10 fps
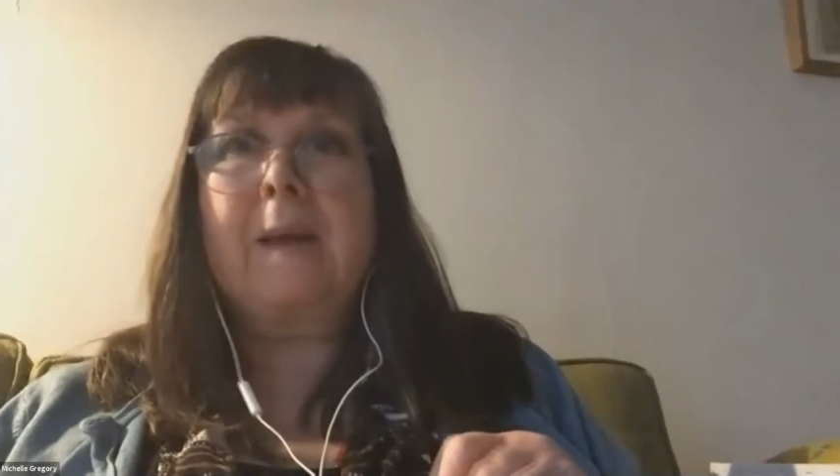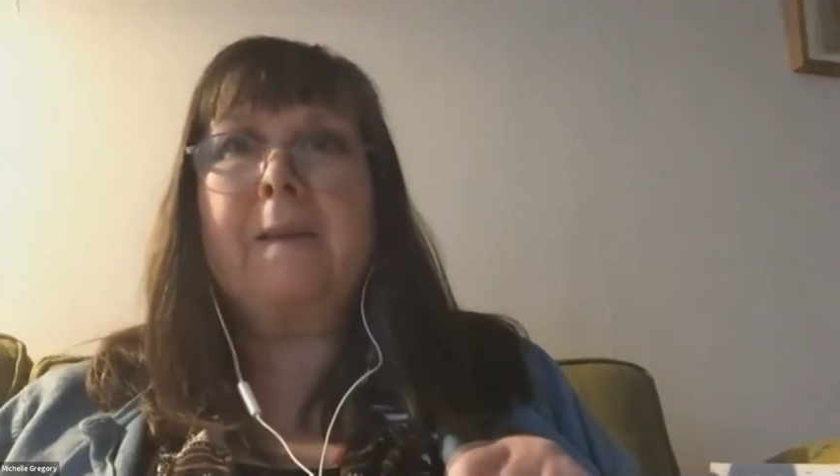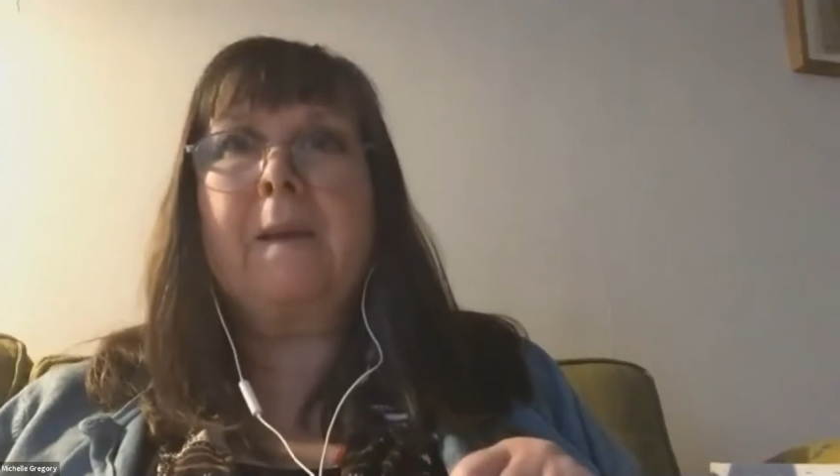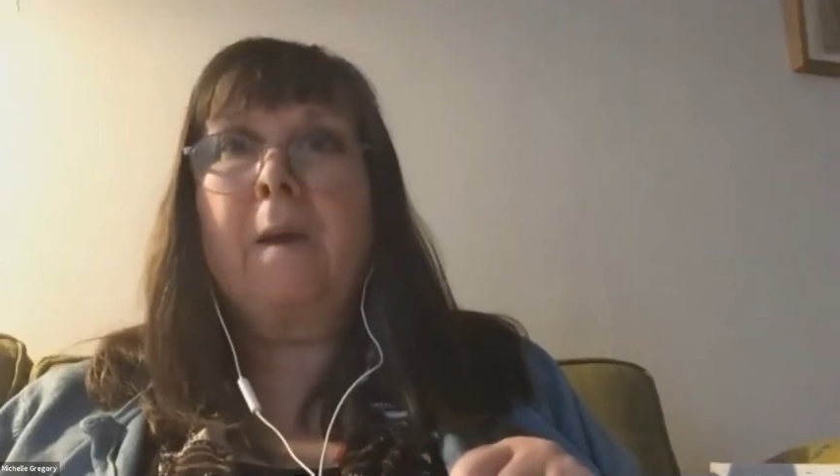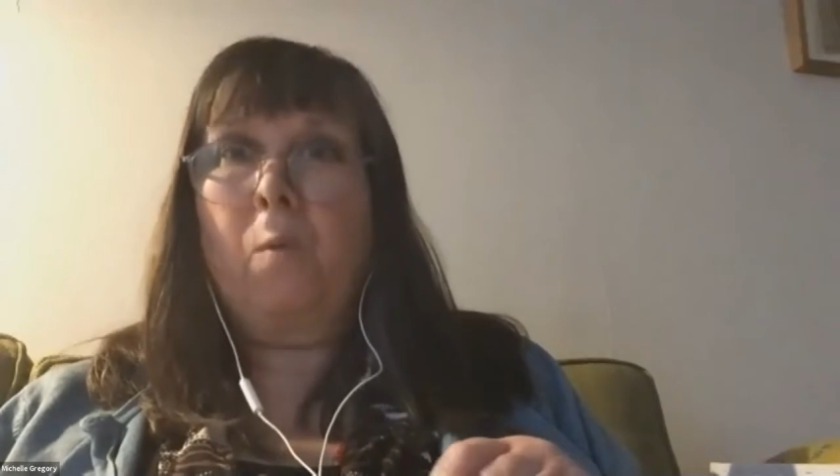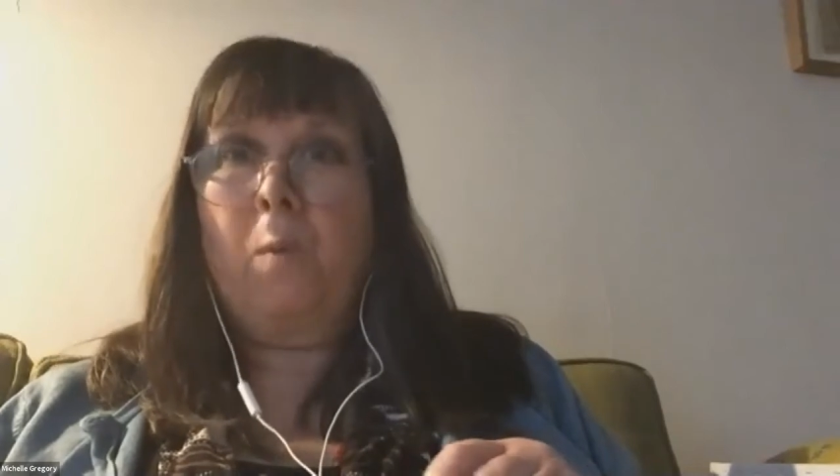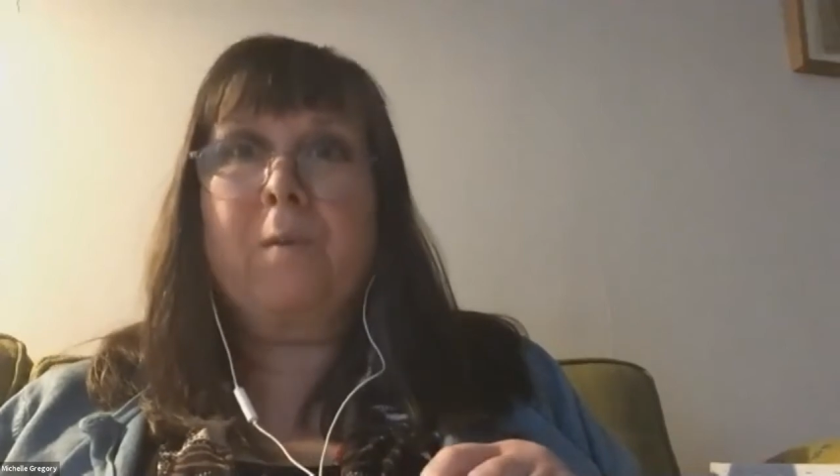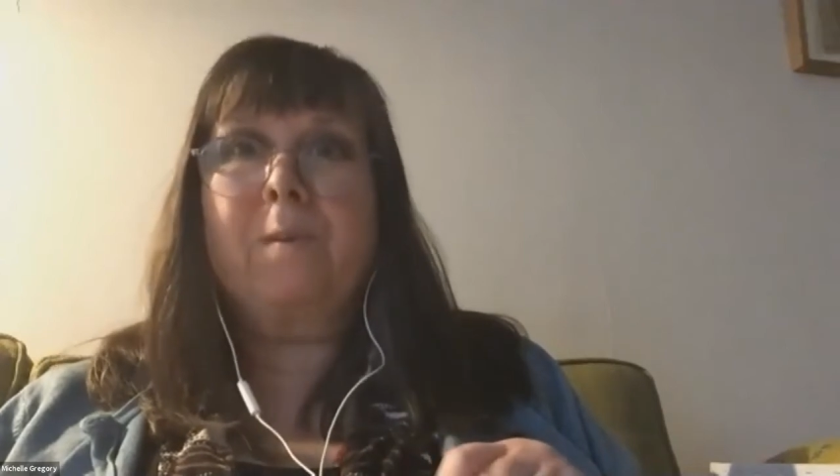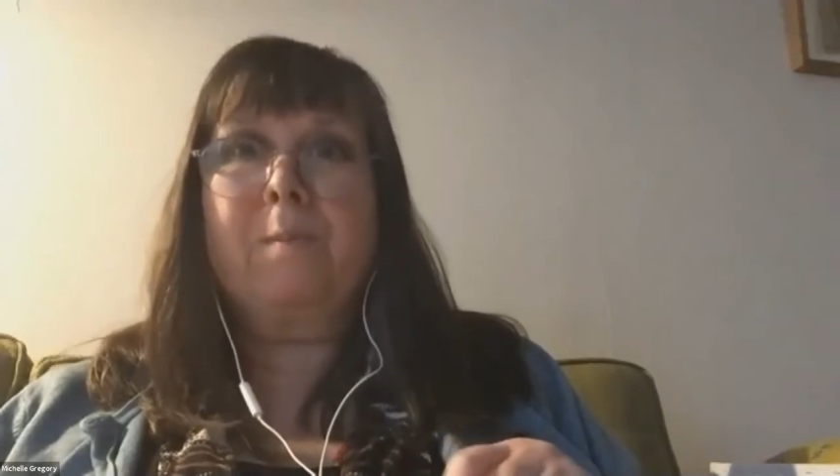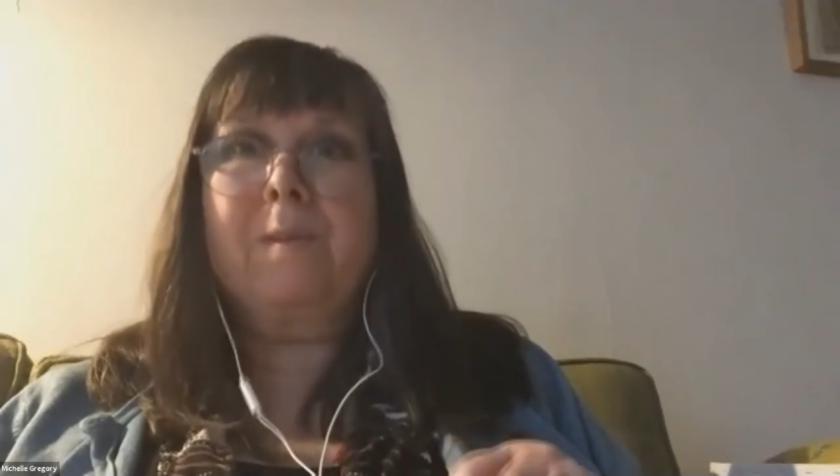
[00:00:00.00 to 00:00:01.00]
and
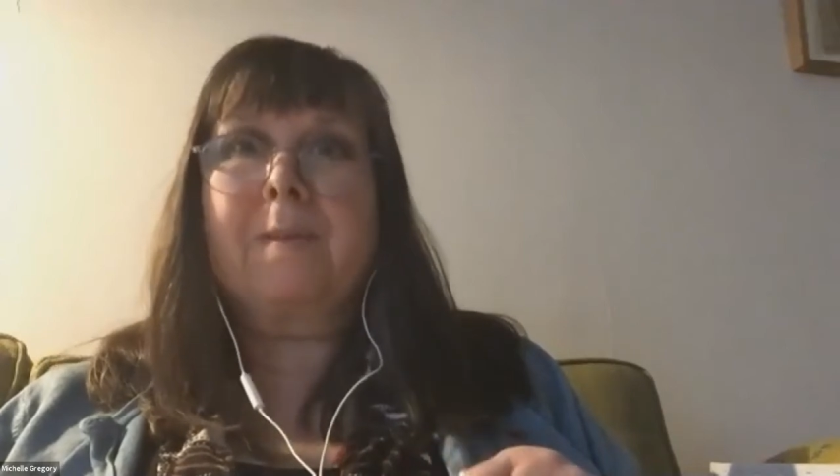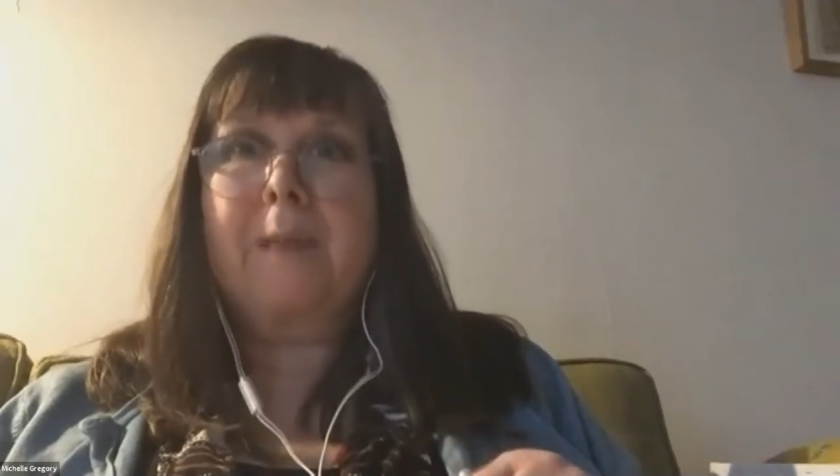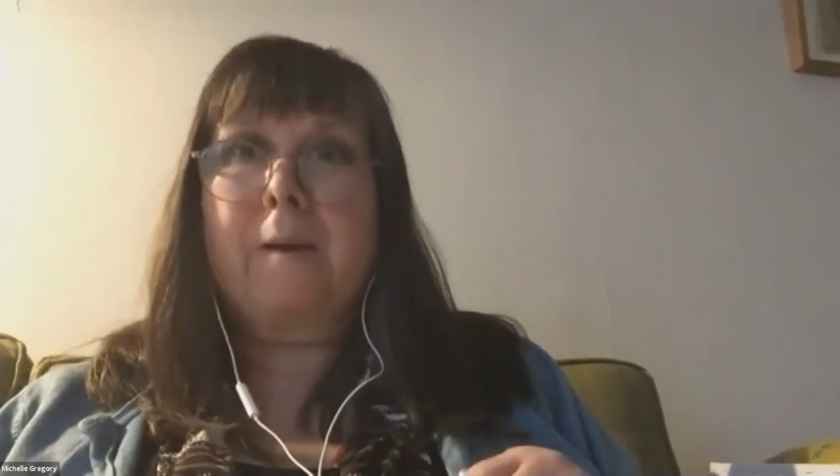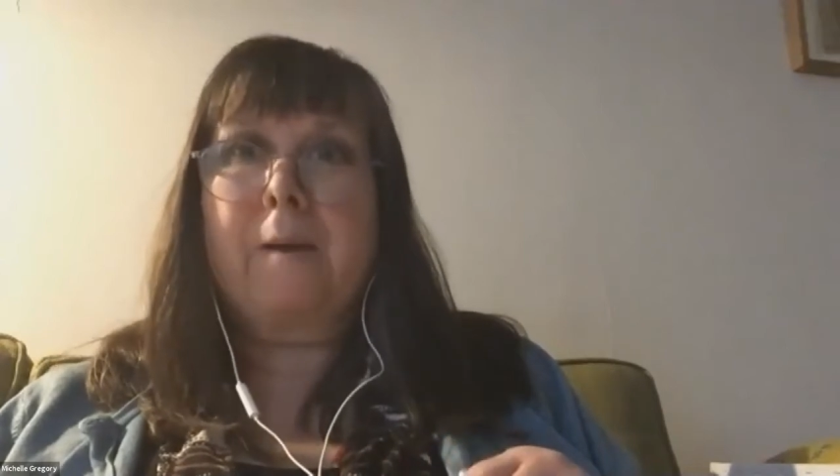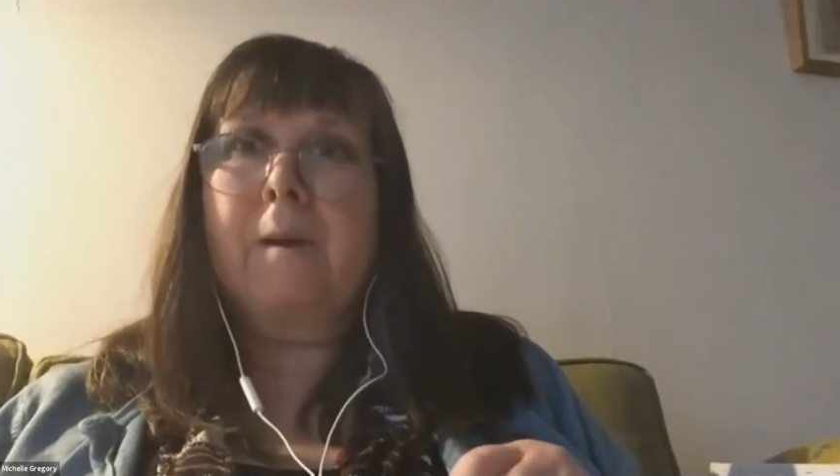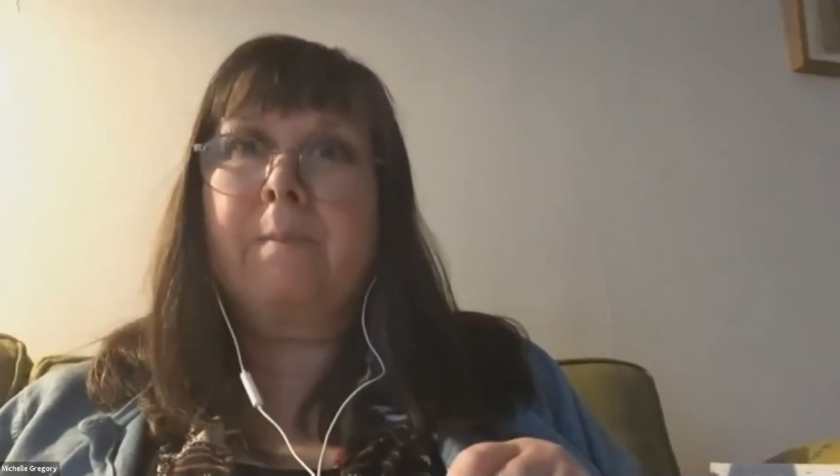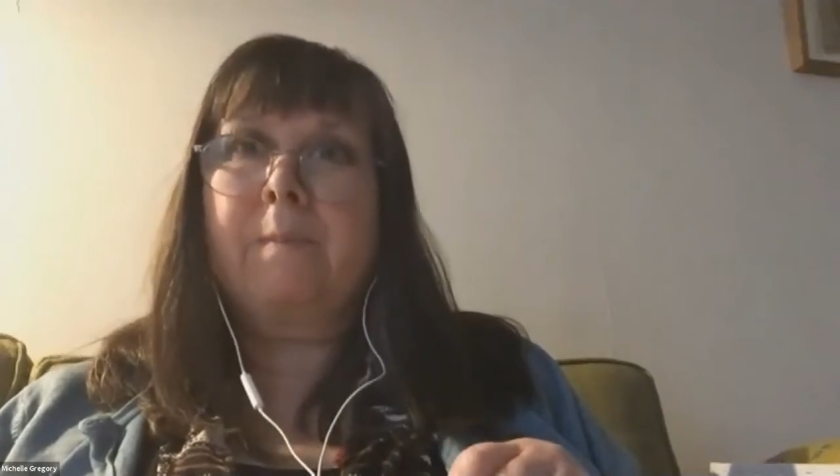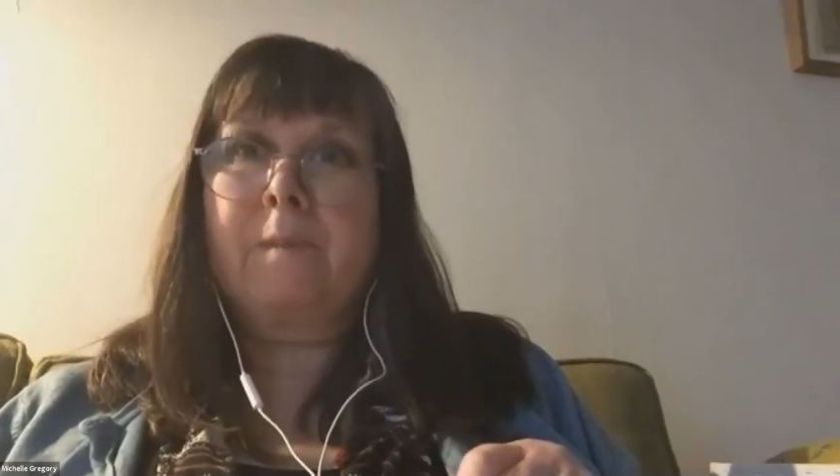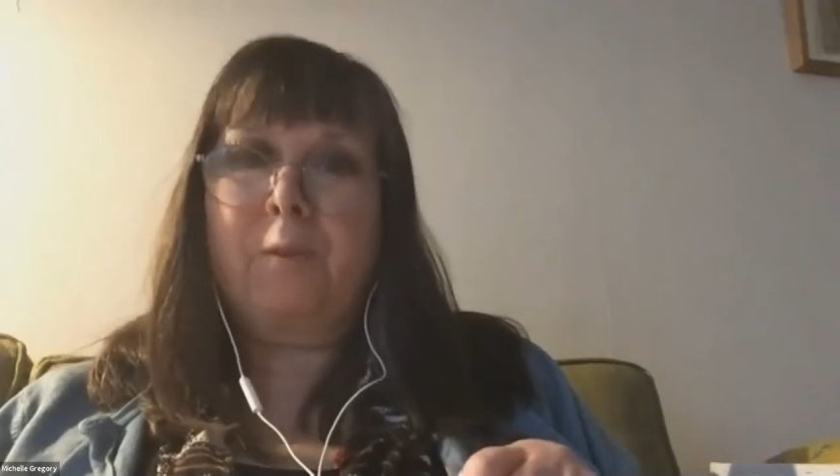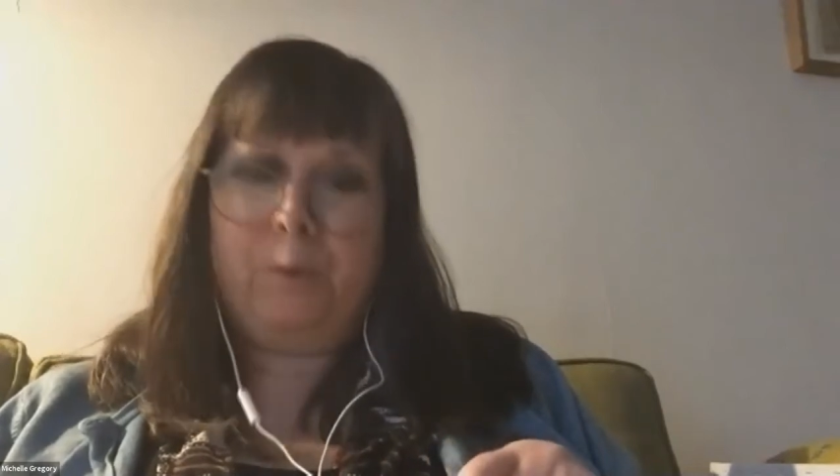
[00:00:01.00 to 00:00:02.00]
welcome to Sarah
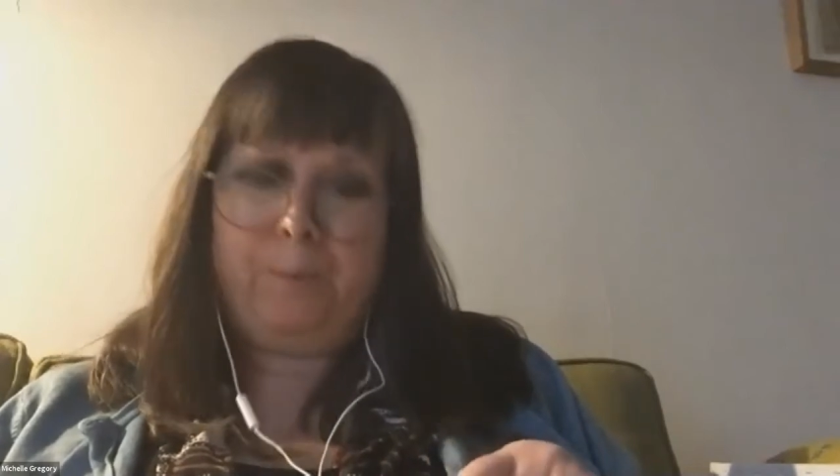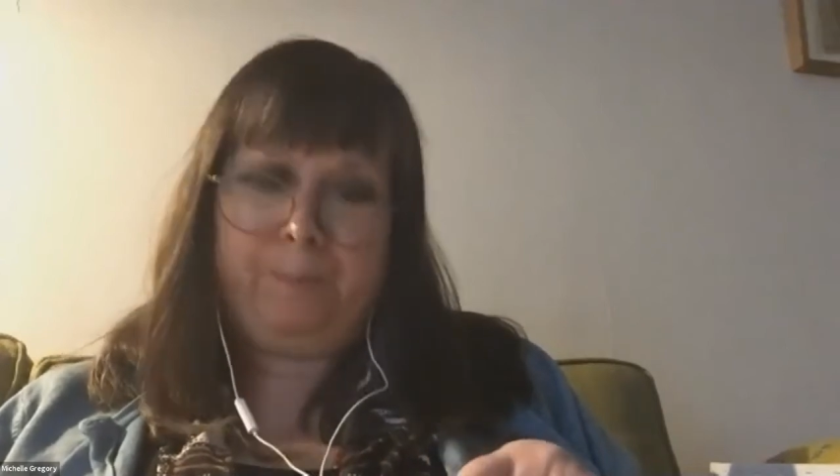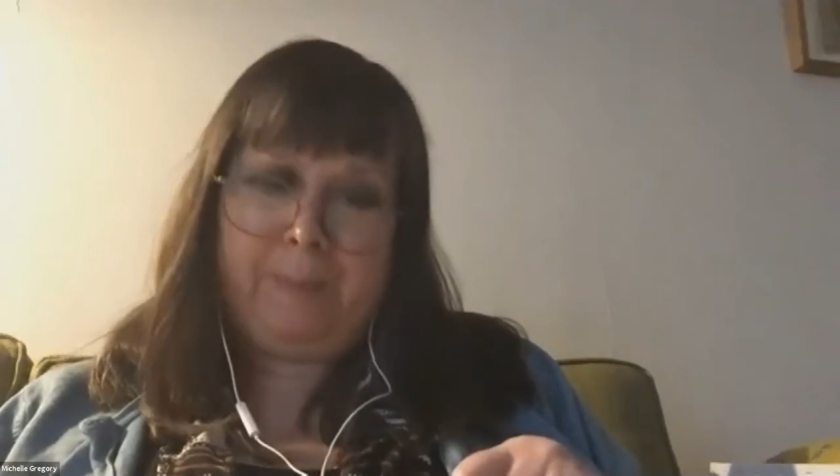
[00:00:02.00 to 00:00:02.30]
too.